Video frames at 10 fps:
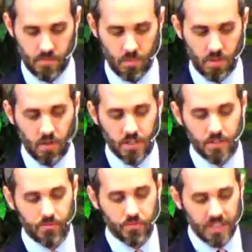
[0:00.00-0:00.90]
We are called
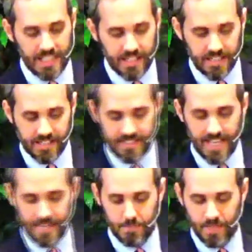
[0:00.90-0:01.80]
to flee this
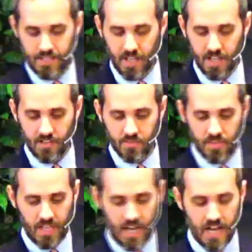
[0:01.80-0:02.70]
statement of,
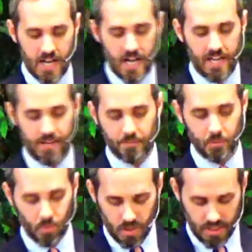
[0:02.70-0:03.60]
I am the
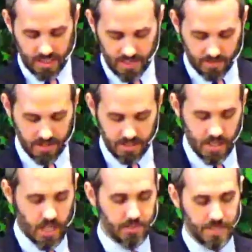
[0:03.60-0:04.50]
one and there is
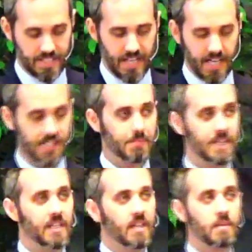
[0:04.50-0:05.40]
none besides
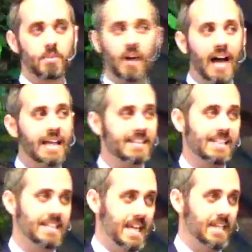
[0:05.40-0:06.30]
me. Pride is
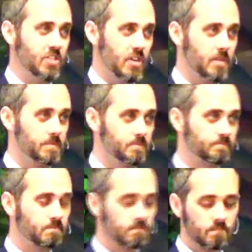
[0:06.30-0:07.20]
a danger.
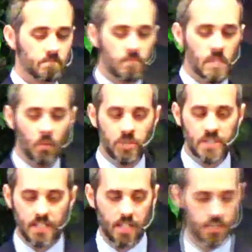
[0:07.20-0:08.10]
I once
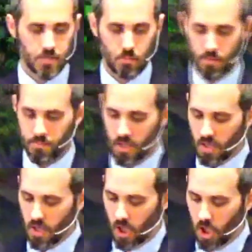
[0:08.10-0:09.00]
had a customer
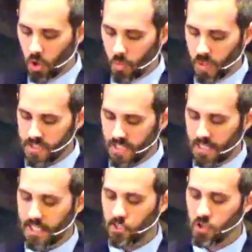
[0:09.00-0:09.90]
who was an
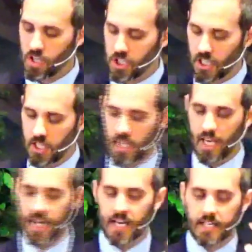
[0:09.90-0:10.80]
electrician
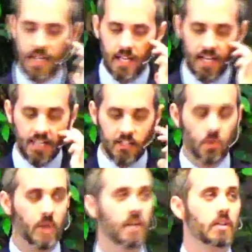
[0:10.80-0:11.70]
at a
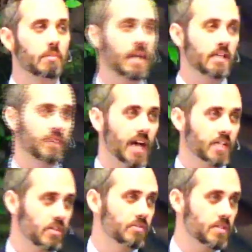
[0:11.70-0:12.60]
Toyota
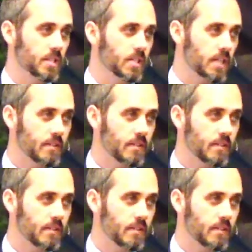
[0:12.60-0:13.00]
manufacturing facility.